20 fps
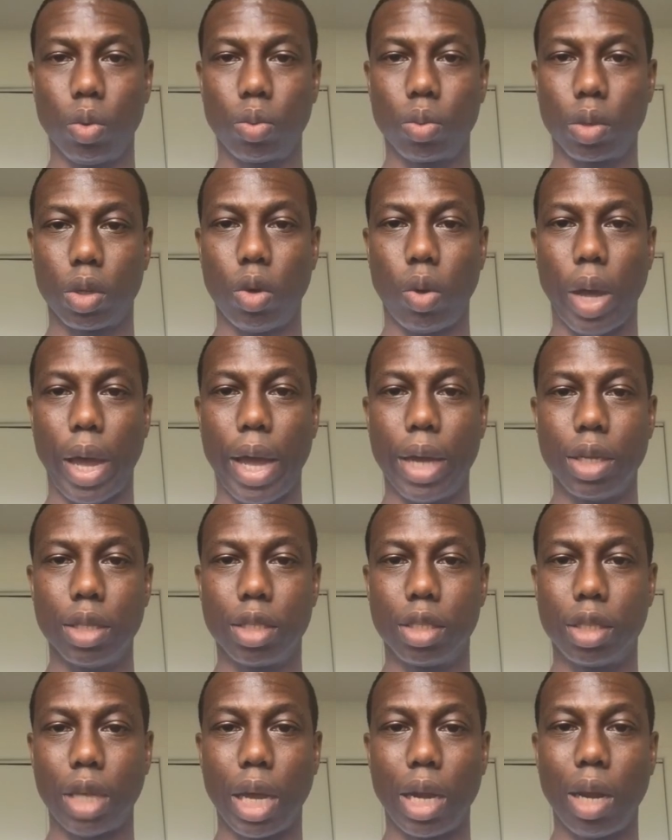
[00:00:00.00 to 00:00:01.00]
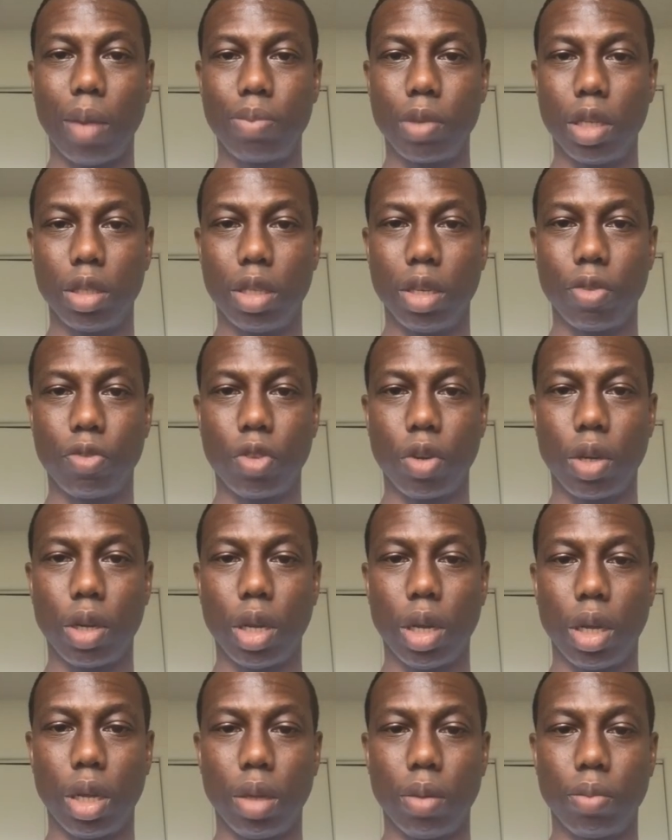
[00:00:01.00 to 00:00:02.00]
go ahead and set up the
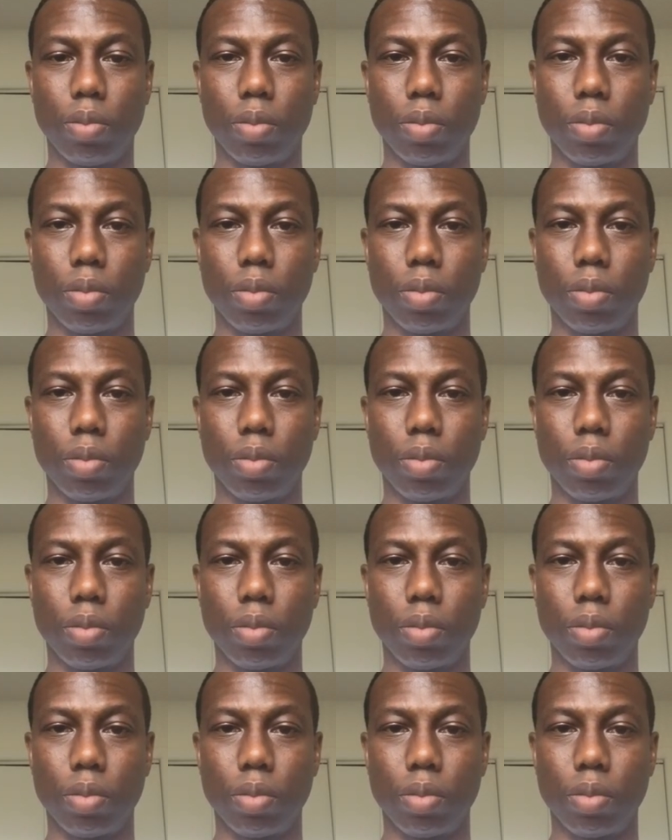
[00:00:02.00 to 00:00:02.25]
different